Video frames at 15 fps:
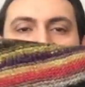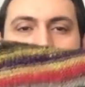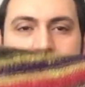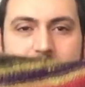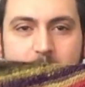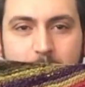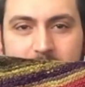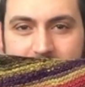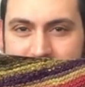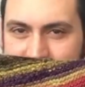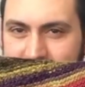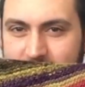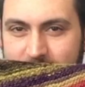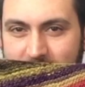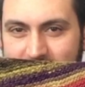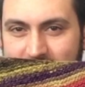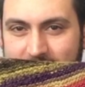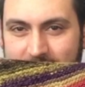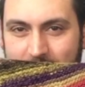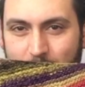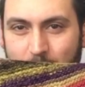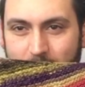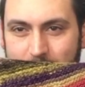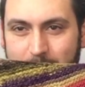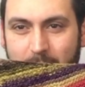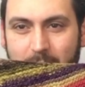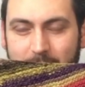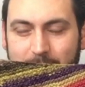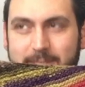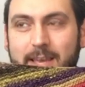And then when I didn't find it in that one
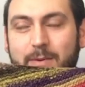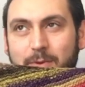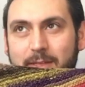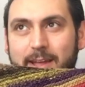ball, I was like, well,